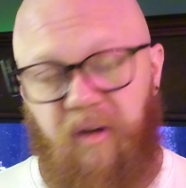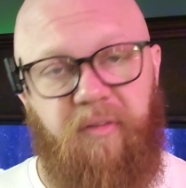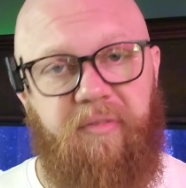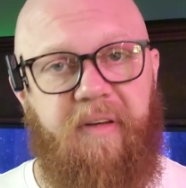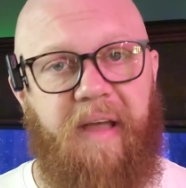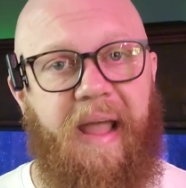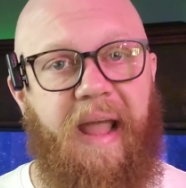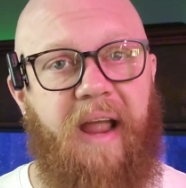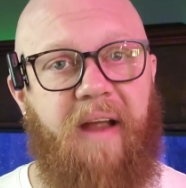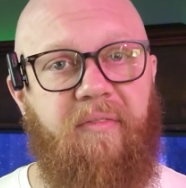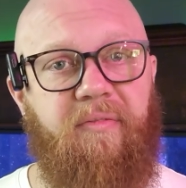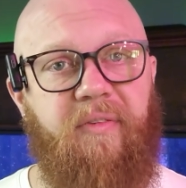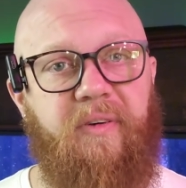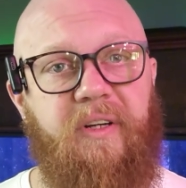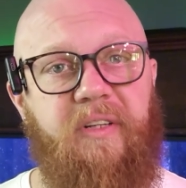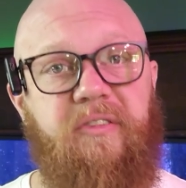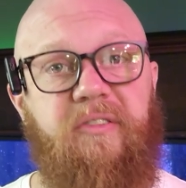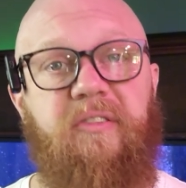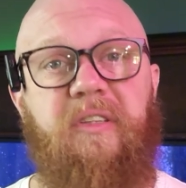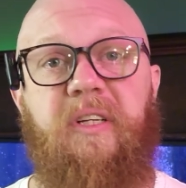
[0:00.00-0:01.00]
of
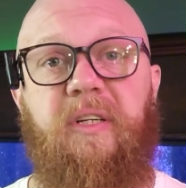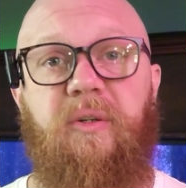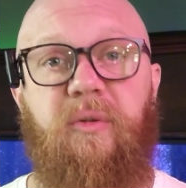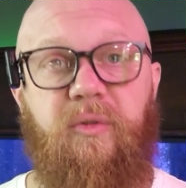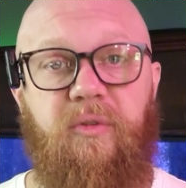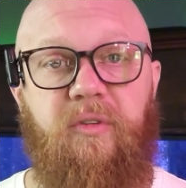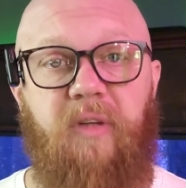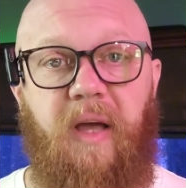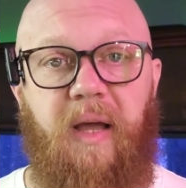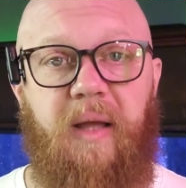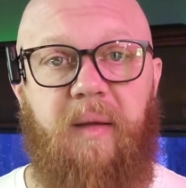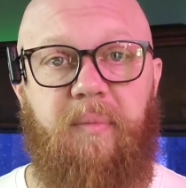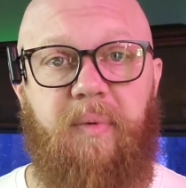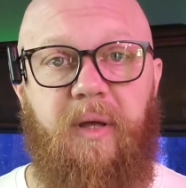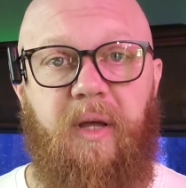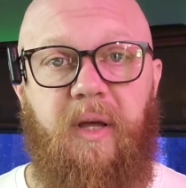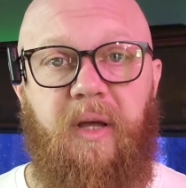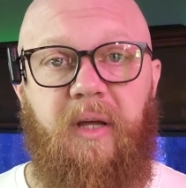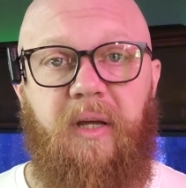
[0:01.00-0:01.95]
every single type.